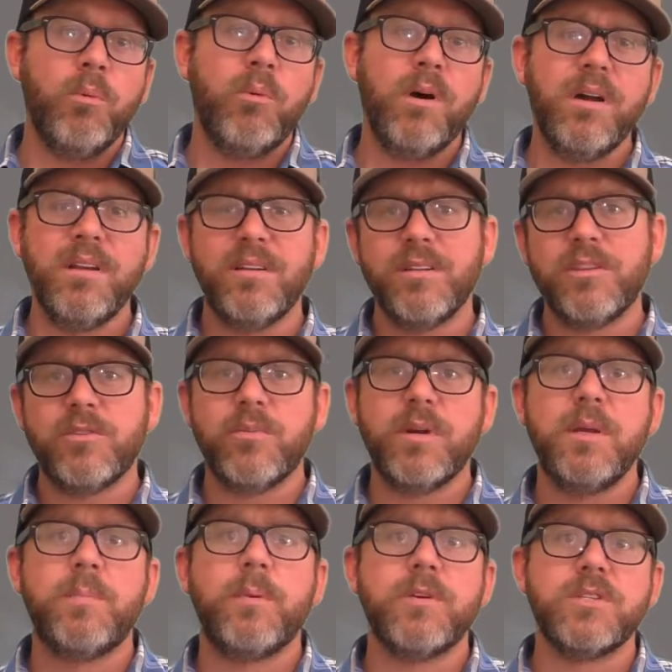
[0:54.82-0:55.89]
1 to
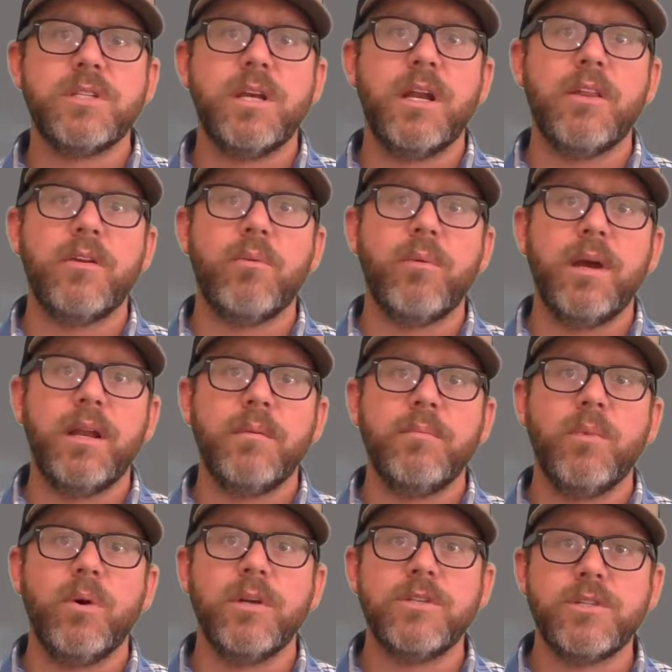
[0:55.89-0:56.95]
3% of their weighted
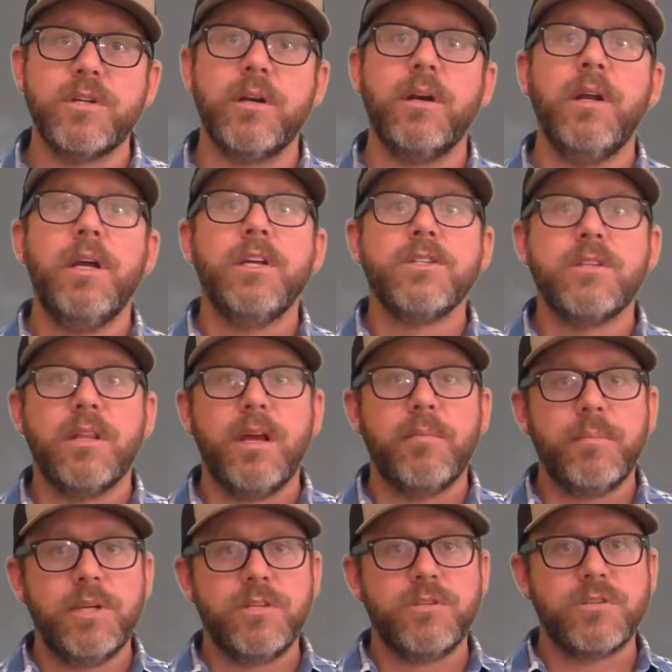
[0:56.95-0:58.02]
moisture. So
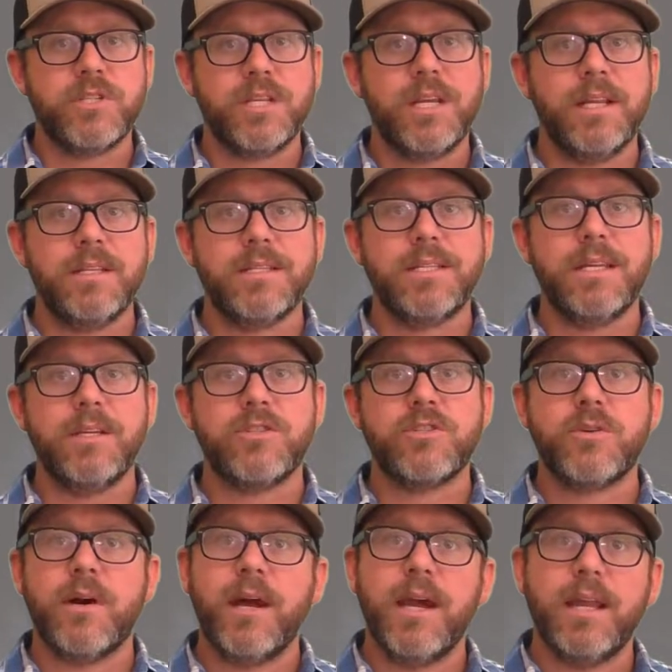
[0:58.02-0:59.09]
that means your skin stays
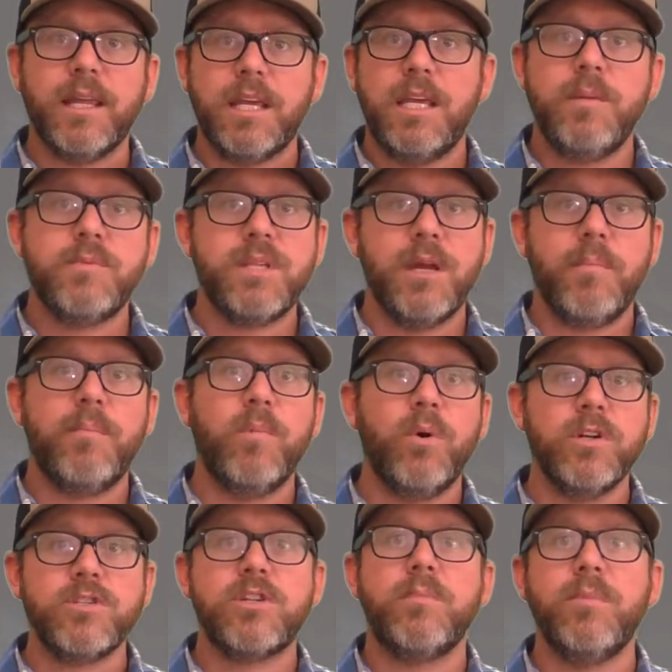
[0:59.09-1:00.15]
dry and it keeps that
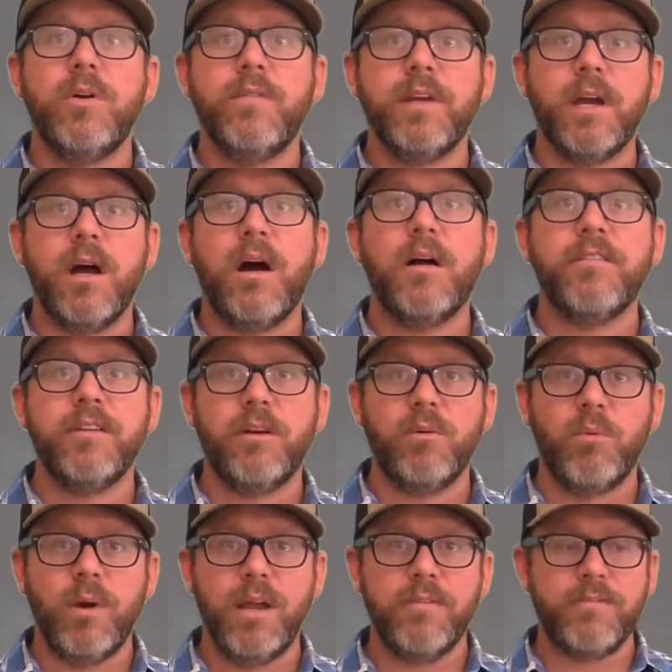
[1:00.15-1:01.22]
moisture moving off and
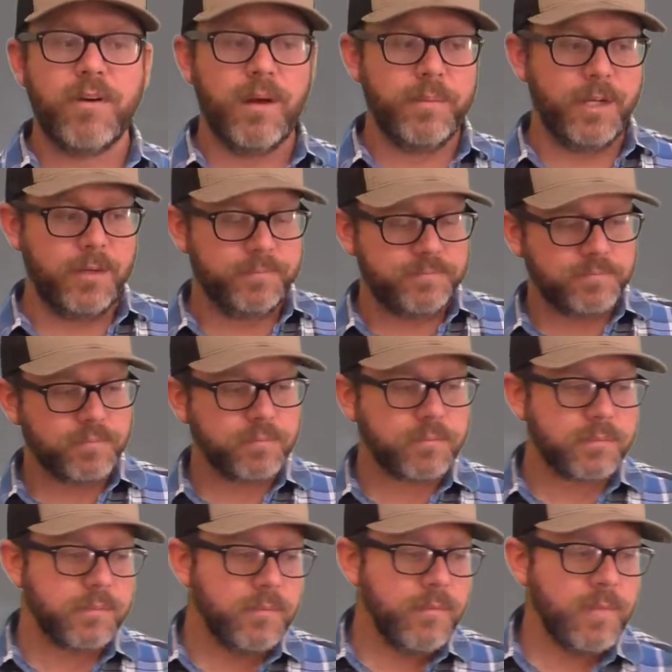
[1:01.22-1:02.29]
away from you.
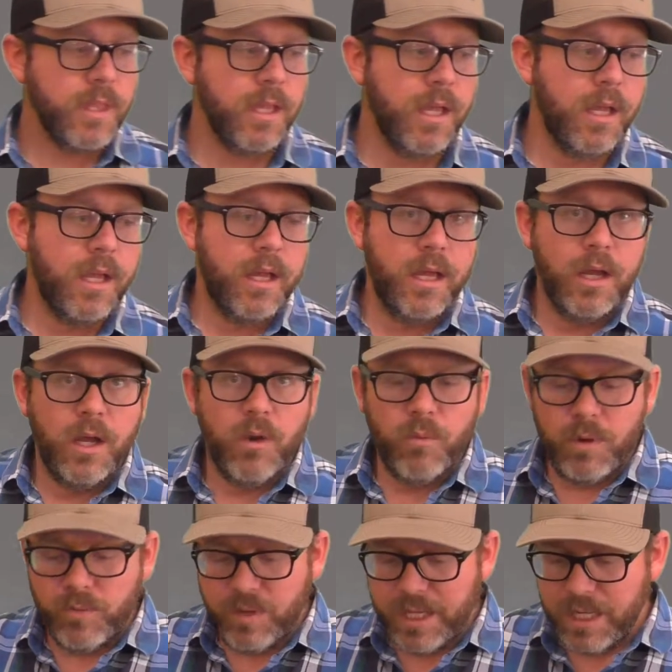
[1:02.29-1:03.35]

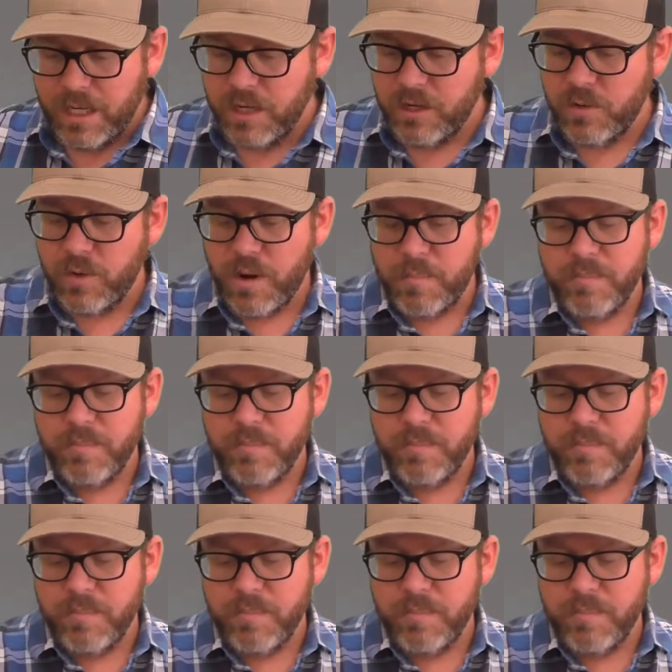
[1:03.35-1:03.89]
When we get into our